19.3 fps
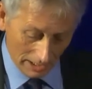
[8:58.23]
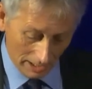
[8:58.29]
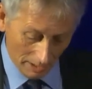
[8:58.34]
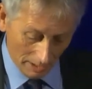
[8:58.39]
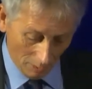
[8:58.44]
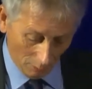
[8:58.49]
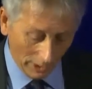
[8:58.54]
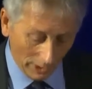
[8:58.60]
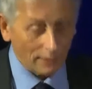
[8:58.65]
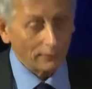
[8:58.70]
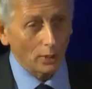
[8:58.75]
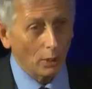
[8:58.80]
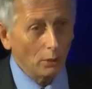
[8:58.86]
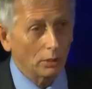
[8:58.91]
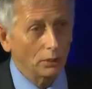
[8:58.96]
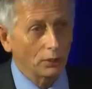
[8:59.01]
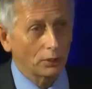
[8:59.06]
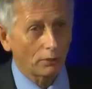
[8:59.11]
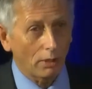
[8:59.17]
We have no
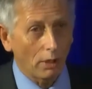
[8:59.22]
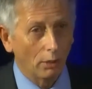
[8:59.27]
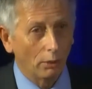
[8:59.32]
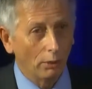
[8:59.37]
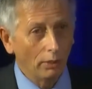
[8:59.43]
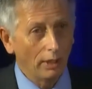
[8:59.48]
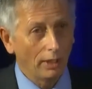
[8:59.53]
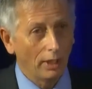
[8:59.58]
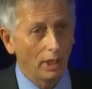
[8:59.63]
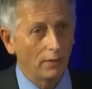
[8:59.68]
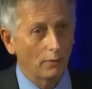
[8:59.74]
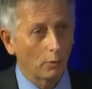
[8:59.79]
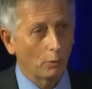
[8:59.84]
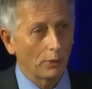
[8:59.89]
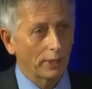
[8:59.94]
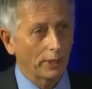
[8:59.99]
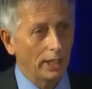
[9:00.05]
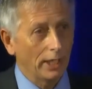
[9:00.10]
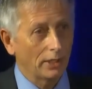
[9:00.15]
control over
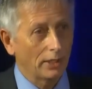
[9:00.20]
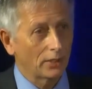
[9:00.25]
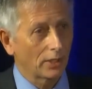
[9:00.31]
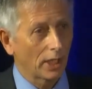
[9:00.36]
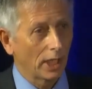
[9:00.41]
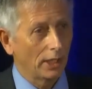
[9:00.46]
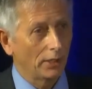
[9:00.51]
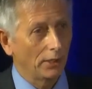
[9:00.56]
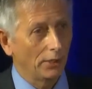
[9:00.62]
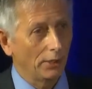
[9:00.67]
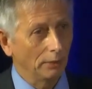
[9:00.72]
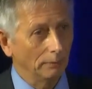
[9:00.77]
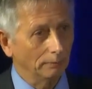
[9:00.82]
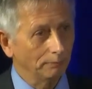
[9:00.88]
what they decide to do.